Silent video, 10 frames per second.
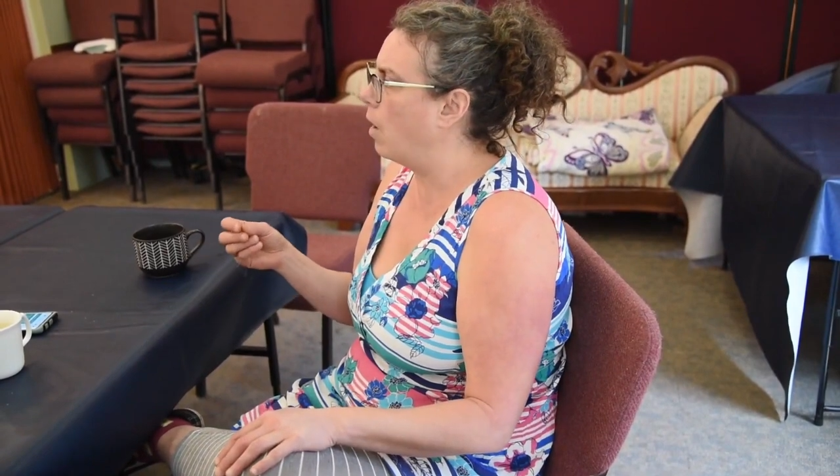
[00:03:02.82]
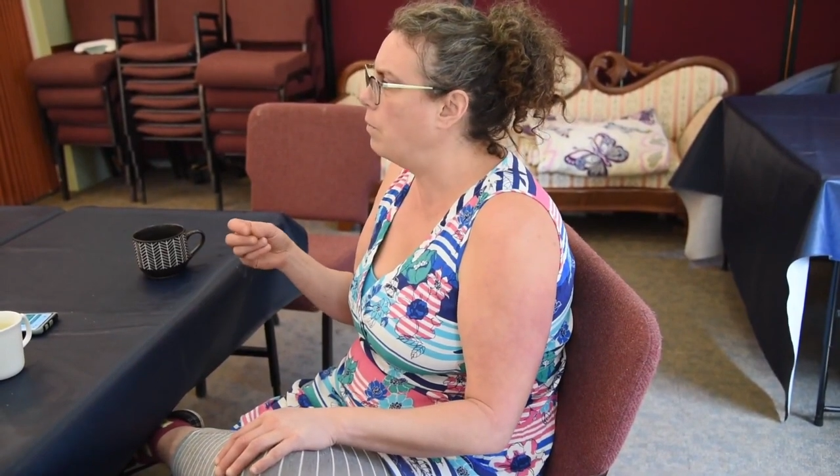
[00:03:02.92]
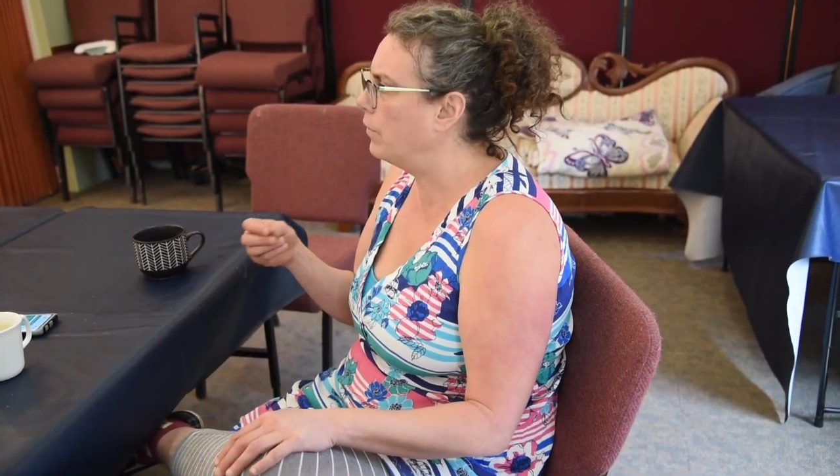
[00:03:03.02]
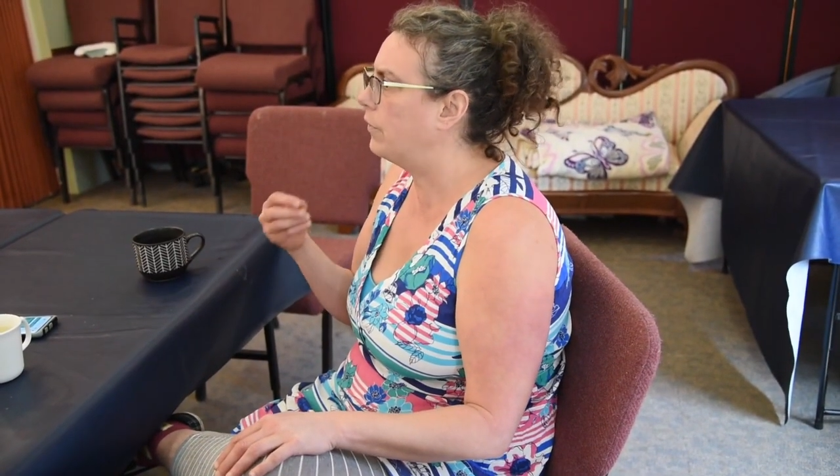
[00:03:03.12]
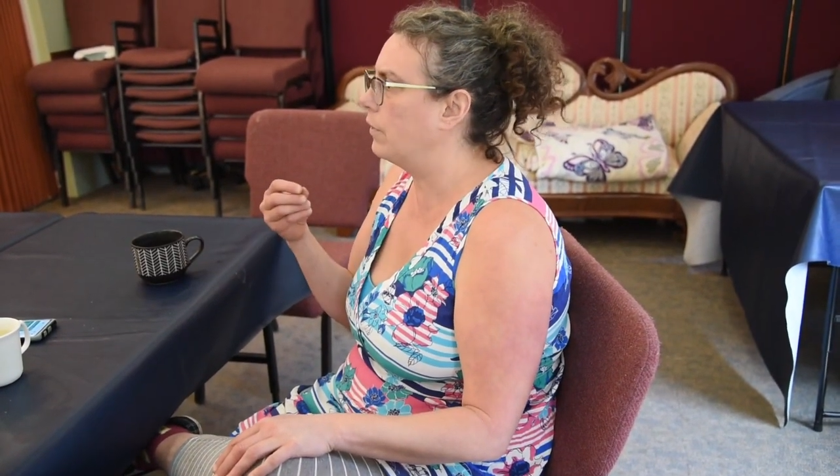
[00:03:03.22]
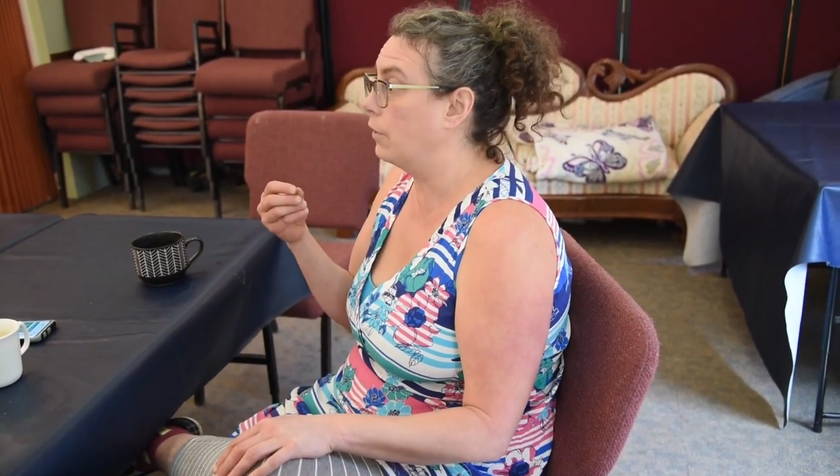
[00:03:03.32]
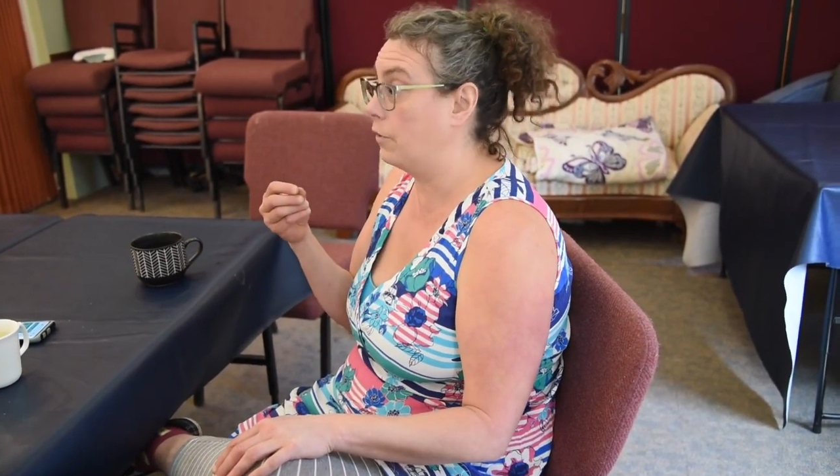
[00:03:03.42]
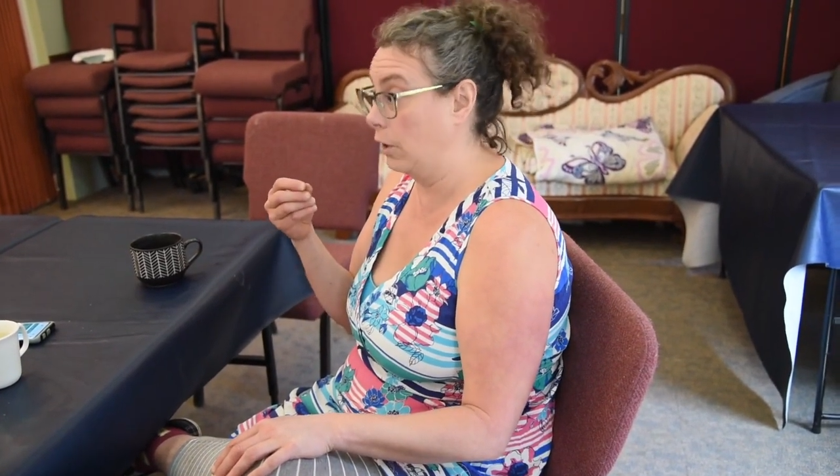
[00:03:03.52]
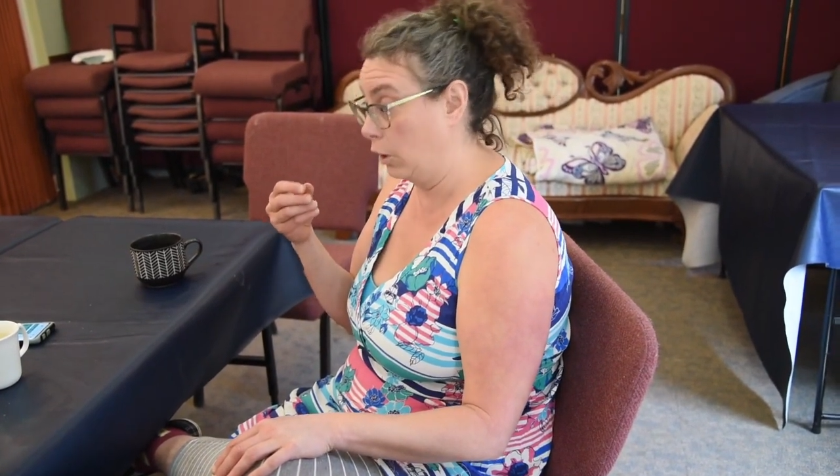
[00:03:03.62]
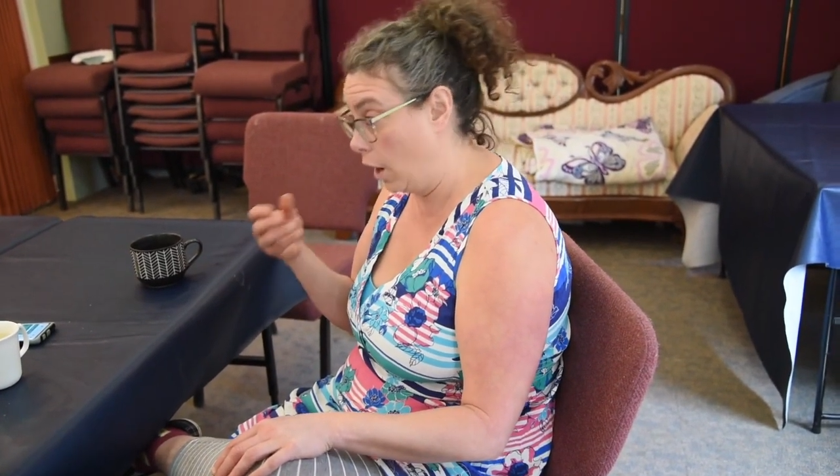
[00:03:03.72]
almost, there's
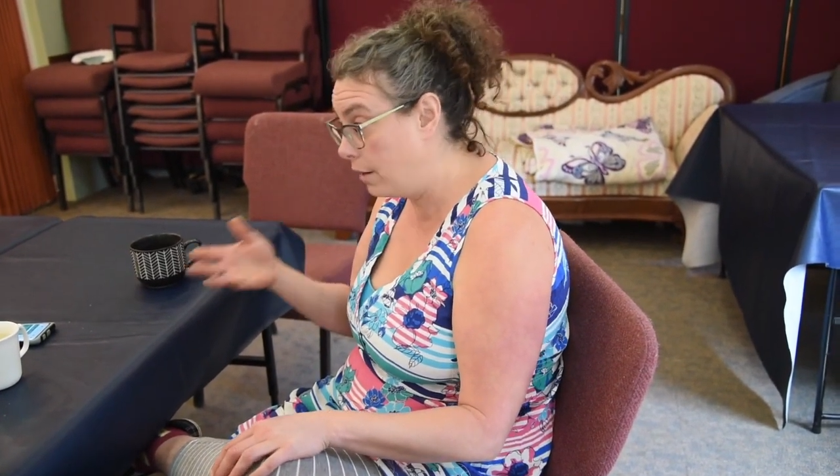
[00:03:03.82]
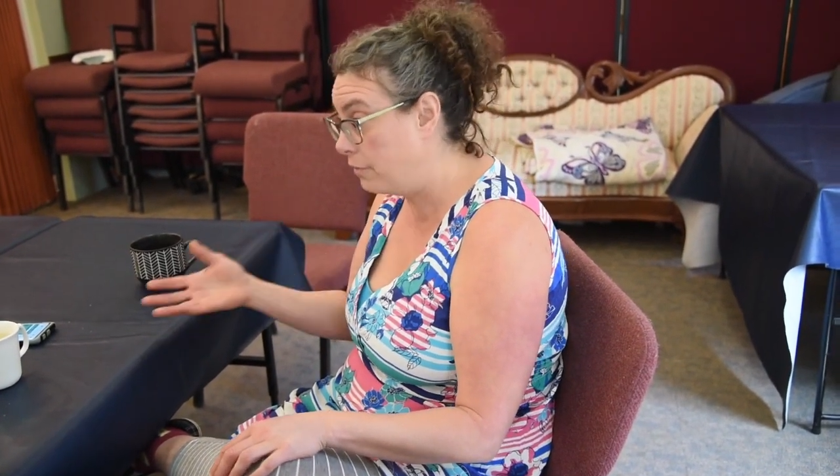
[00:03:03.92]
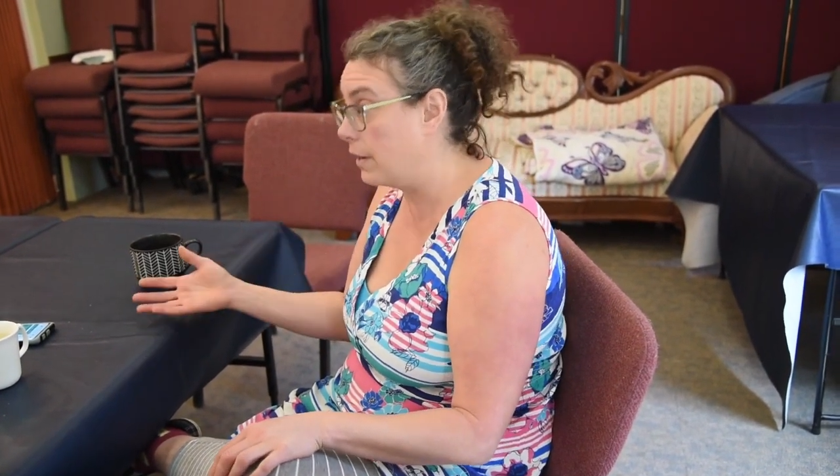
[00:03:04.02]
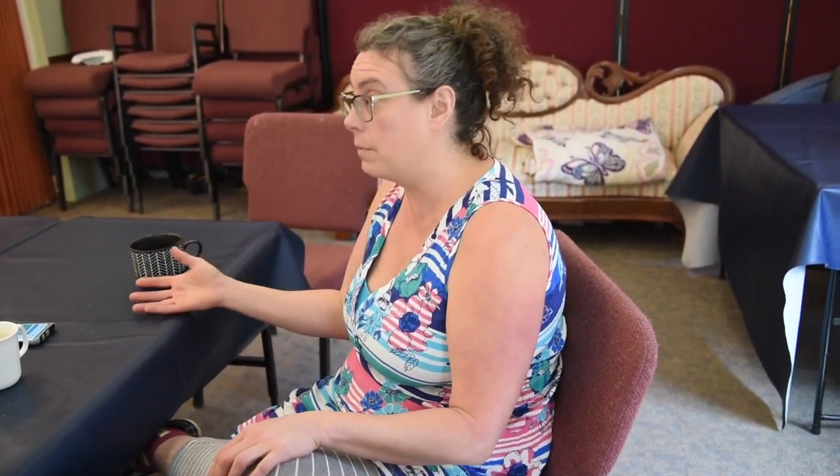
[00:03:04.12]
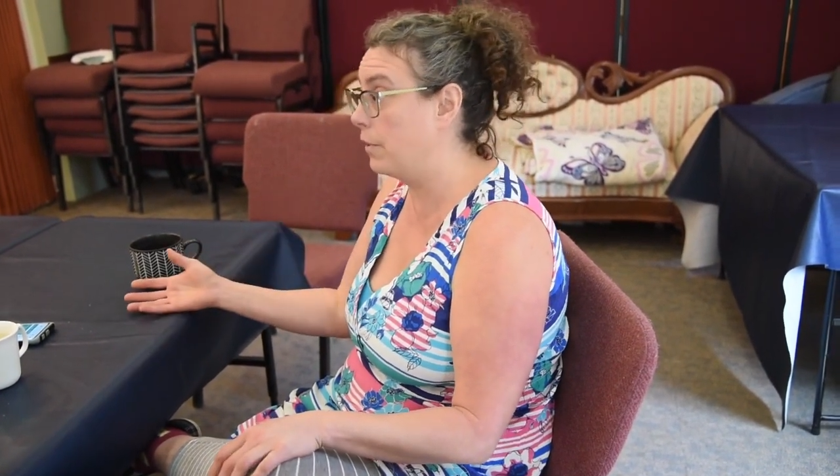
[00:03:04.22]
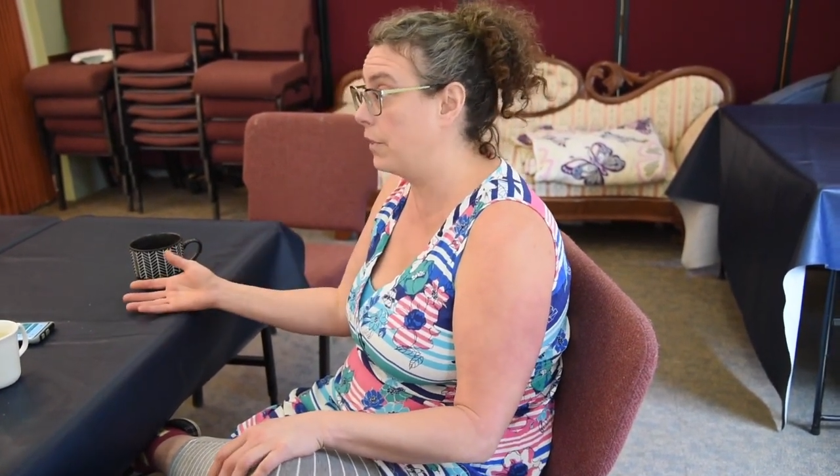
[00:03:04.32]
a lot of edible